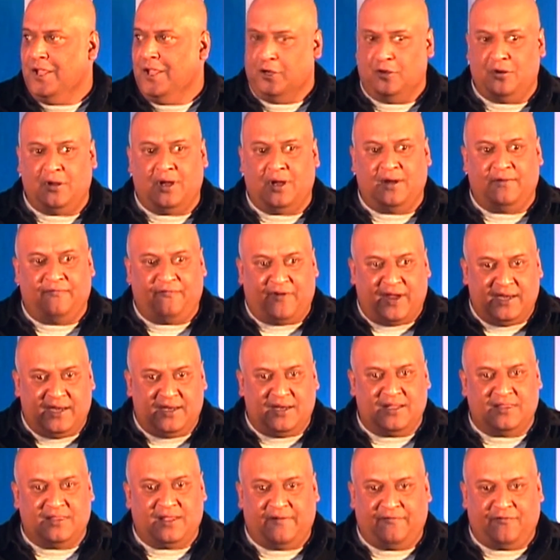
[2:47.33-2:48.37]
You know, and
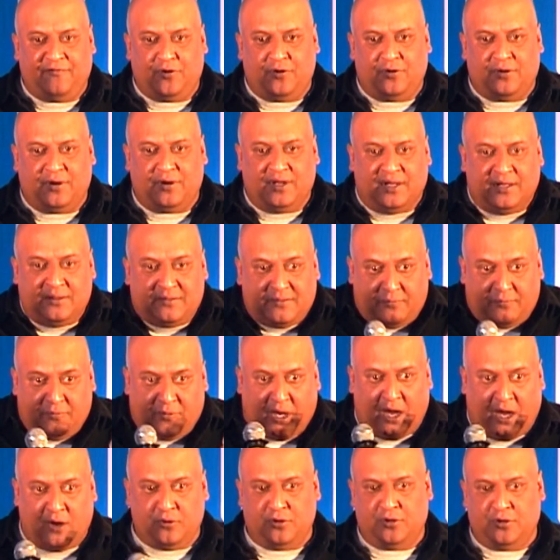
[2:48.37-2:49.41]
finally, therefore,
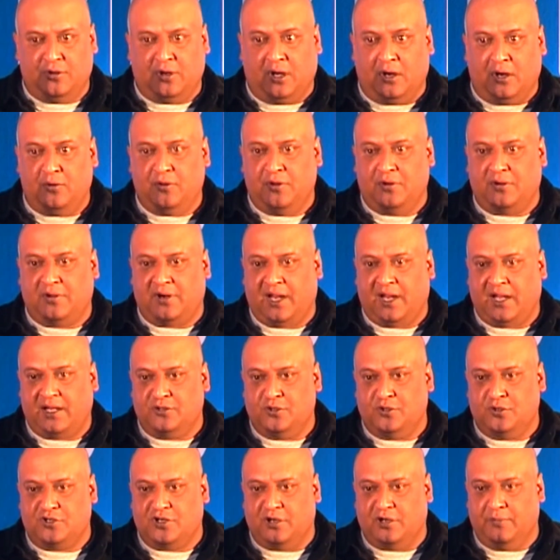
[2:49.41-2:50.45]
how do you crack
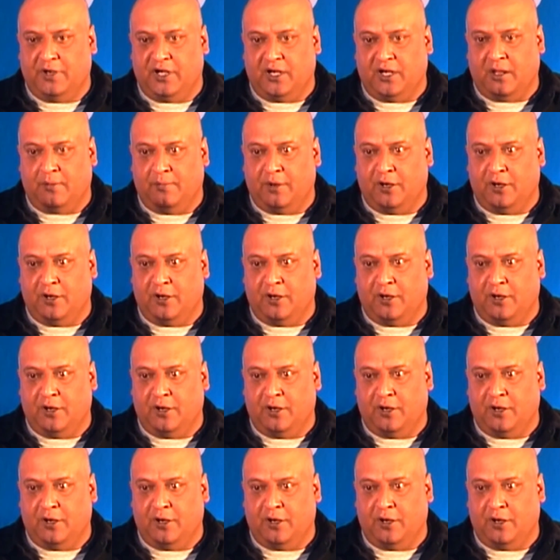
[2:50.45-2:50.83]
social media?